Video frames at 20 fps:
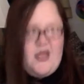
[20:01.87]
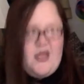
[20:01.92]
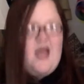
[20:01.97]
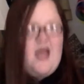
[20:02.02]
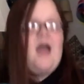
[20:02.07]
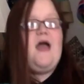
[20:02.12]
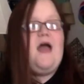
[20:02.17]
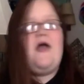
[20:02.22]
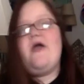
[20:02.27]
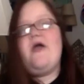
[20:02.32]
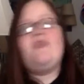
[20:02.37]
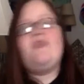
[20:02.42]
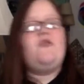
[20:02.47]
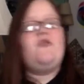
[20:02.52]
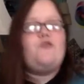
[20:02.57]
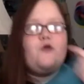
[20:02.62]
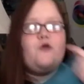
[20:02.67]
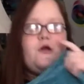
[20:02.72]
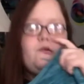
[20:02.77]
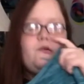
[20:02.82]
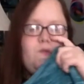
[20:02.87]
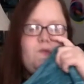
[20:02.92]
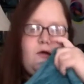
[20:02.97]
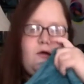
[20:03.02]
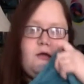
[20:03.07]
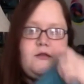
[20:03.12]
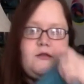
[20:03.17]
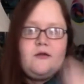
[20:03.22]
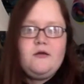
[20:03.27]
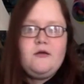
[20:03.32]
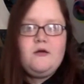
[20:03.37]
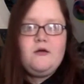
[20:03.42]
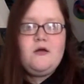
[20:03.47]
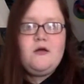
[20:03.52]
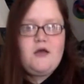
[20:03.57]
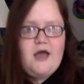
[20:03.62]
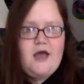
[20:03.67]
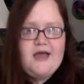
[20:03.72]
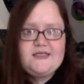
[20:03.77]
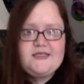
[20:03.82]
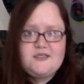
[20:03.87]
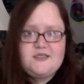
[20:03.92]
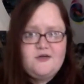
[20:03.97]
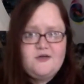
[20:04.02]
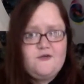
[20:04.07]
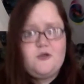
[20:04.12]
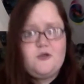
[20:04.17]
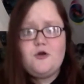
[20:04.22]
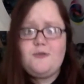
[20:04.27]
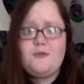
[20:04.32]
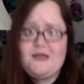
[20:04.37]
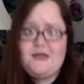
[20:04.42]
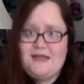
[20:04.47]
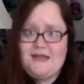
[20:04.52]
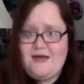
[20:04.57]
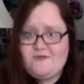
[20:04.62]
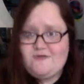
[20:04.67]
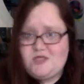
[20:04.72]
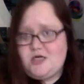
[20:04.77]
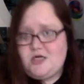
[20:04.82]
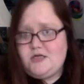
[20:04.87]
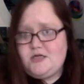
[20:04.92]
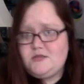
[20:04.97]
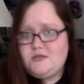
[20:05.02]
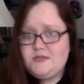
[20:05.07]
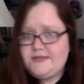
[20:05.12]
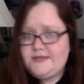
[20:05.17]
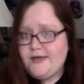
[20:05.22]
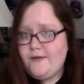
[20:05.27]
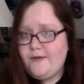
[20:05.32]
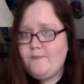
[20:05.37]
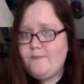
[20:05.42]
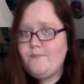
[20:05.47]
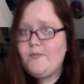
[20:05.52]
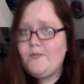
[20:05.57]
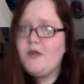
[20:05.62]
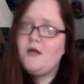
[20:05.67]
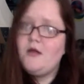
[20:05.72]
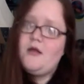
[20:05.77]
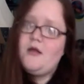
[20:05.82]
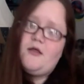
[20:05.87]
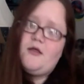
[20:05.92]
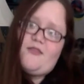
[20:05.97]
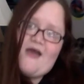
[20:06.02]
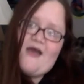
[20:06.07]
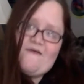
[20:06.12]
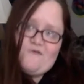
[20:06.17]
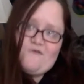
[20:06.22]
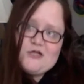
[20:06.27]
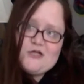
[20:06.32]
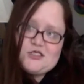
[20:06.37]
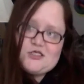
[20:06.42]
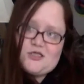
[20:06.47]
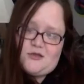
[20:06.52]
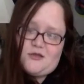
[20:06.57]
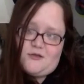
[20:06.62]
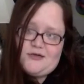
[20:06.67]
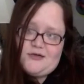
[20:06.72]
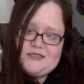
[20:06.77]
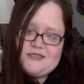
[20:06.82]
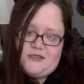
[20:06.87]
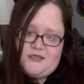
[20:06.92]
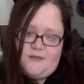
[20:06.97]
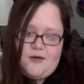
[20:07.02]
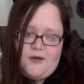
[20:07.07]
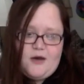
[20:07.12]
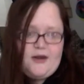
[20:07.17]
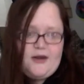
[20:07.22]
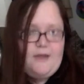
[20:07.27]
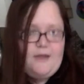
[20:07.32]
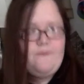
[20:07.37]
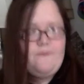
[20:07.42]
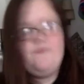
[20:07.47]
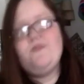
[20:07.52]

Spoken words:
And the third one, I still have a little bit left on, so that finished out the rest of the body.